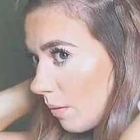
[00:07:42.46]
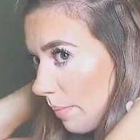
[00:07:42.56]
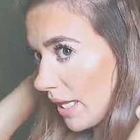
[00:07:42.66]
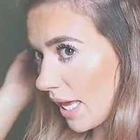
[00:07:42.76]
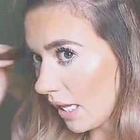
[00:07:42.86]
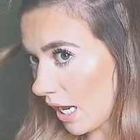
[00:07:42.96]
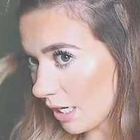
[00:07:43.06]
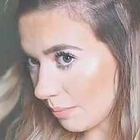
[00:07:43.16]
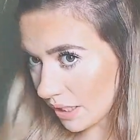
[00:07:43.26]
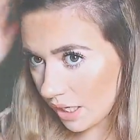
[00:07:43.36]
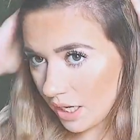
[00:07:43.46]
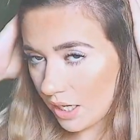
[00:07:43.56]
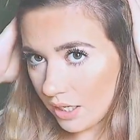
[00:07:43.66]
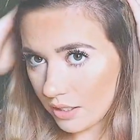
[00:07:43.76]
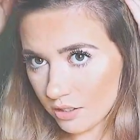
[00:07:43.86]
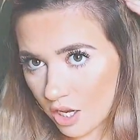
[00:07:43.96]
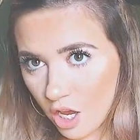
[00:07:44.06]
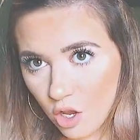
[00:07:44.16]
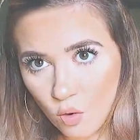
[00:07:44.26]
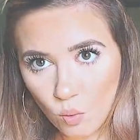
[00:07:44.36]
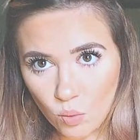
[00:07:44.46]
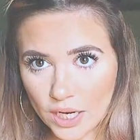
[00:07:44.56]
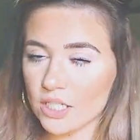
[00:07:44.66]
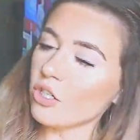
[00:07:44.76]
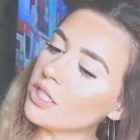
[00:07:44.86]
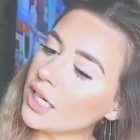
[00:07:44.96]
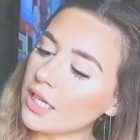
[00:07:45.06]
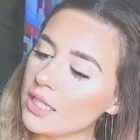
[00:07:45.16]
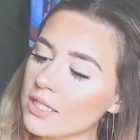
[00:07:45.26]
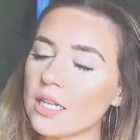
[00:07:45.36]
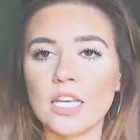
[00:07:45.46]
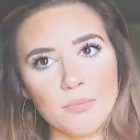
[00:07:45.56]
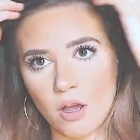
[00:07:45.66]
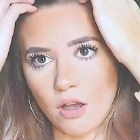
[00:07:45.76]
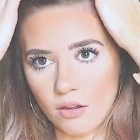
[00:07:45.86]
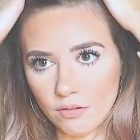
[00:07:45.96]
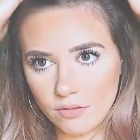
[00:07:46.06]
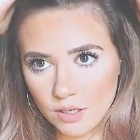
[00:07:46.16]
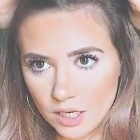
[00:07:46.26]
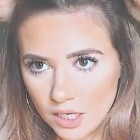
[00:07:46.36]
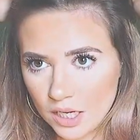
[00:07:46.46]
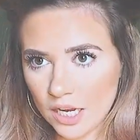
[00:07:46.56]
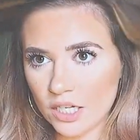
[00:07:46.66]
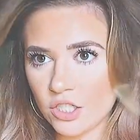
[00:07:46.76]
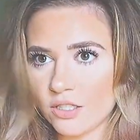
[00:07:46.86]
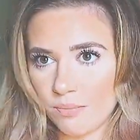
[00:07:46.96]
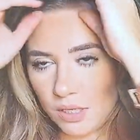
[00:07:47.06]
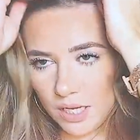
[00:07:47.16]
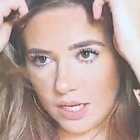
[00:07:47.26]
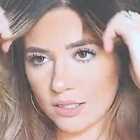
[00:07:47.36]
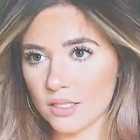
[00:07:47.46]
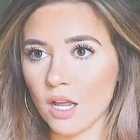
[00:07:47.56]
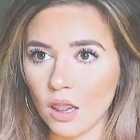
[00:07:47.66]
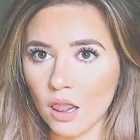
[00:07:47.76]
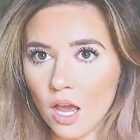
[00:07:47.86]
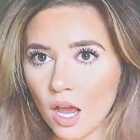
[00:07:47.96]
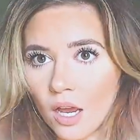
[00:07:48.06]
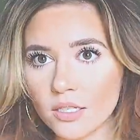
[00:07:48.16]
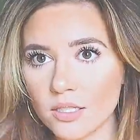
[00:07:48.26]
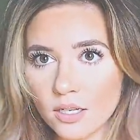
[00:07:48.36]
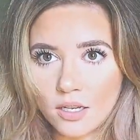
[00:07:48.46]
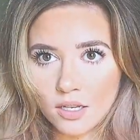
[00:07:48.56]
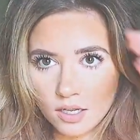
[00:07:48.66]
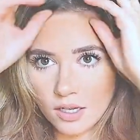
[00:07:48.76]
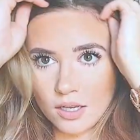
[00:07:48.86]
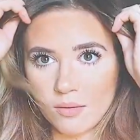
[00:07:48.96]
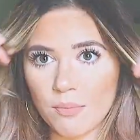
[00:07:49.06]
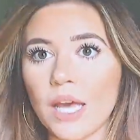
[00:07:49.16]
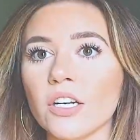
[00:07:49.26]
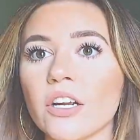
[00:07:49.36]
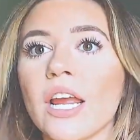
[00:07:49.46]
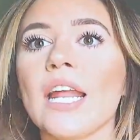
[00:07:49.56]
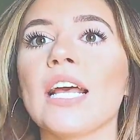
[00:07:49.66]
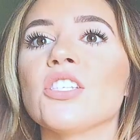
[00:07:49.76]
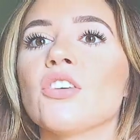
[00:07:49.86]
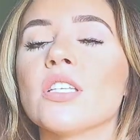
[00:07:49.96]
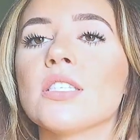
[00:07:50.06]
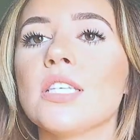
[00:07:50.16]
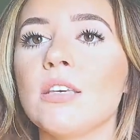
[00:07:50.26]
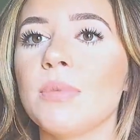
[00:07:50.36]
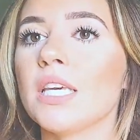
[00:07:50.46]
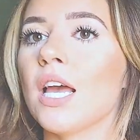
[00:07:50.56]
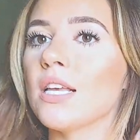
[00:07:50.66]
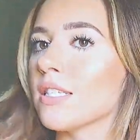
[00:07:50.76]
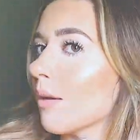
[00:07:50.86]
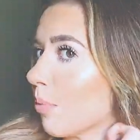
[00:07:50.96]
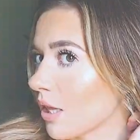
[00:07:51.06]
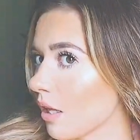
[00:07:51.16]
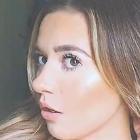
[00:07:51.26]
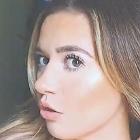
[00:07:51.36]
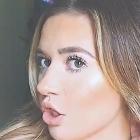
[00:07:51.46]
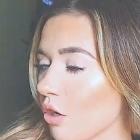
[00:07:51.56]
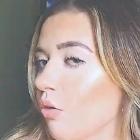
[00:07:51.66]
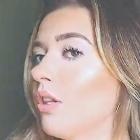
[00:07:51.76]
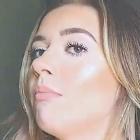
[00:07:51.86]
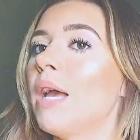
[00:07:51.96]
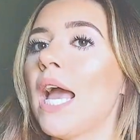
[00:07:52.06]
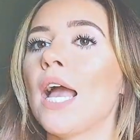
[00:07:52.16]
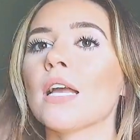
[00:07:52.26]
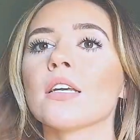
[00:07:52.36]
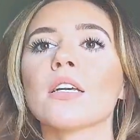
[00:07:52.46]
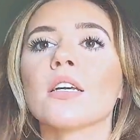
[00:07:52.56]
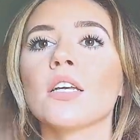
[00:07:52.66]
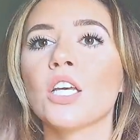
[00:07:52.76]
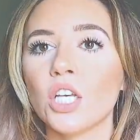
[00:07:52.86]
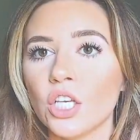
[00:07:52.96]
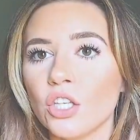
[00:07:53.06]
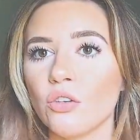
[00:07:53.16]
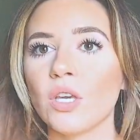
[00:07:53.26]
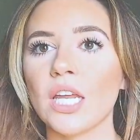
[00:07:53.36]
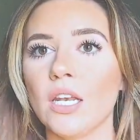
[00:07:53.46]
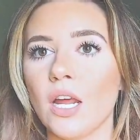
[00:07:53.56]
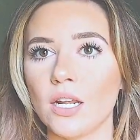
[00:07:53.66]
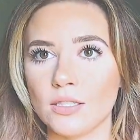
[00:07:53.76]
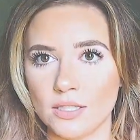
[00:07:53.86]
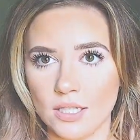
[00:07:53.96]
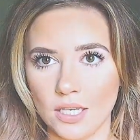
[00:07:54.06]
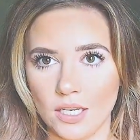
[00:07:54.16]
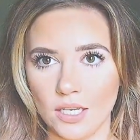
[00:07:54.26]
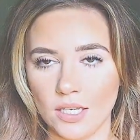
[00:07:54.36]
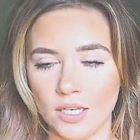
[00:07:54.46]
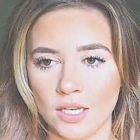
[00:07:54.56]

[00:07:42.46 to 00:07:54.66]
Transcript: made that line, because when I start taking this clip off, it just blends a lot better. And as you can see, because I put that little chungle in the back, you cannot see